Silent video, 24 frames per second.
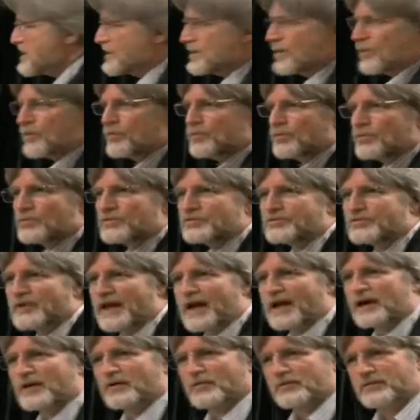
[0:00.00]
an old
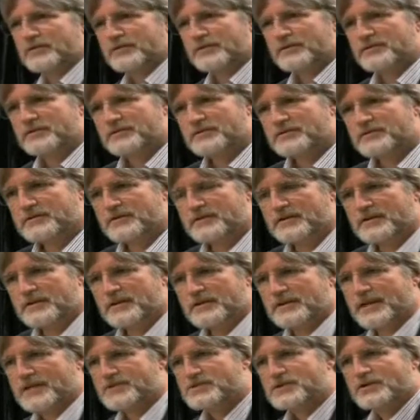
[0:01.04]
sound.
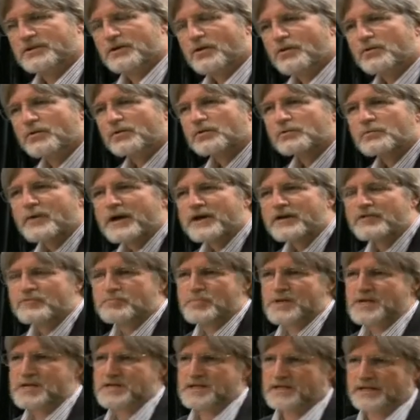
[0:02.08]
That's an old way of
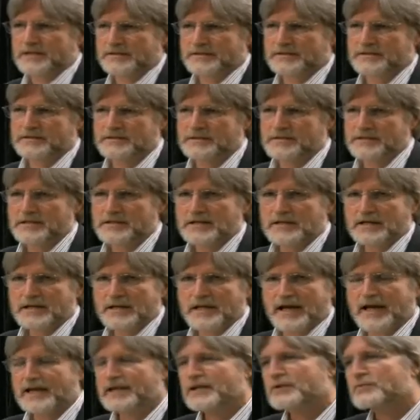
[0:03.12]
being,
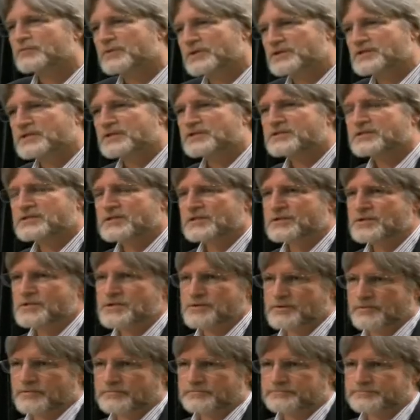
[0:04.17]
and it resists the
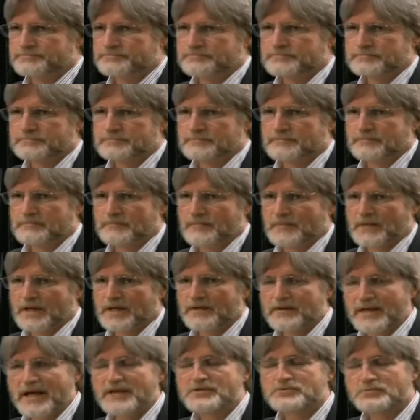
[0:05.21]
new.
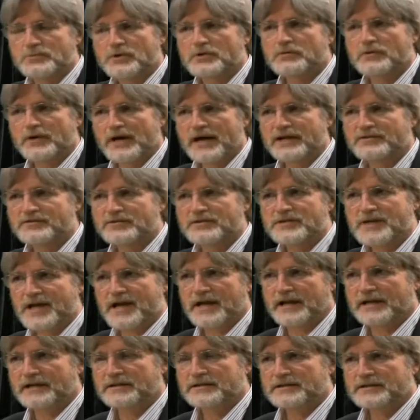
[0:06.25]
And that's where we're at
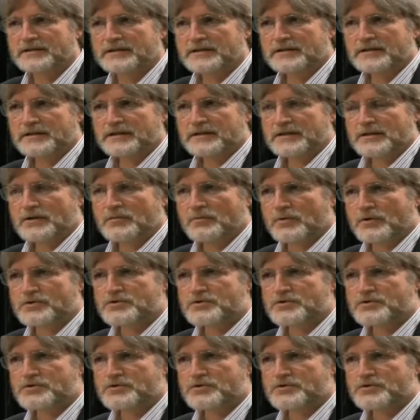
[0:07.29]
today. We're